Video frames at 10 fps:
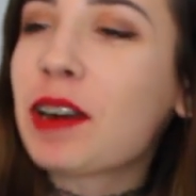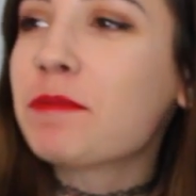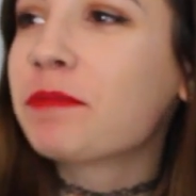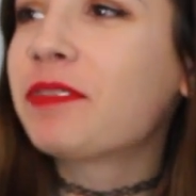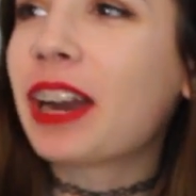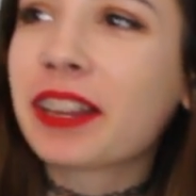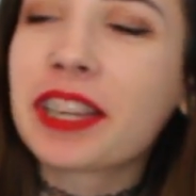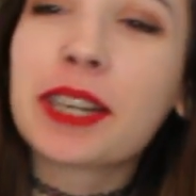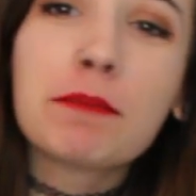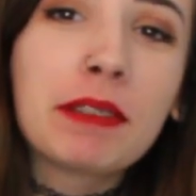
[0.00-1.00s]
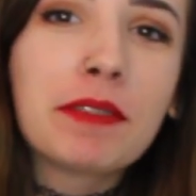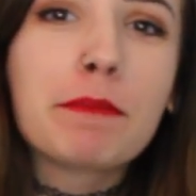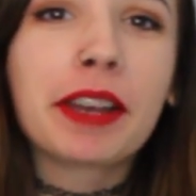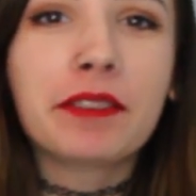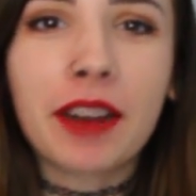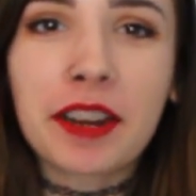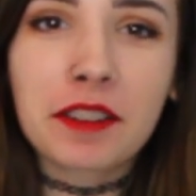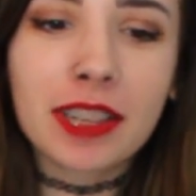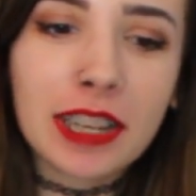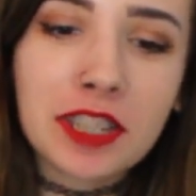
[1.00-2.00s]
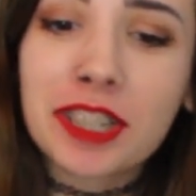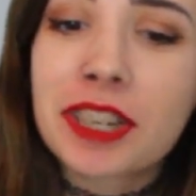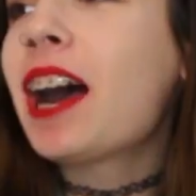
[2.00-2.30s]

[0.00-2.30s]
I'm finally going to be filming a vinyl collection.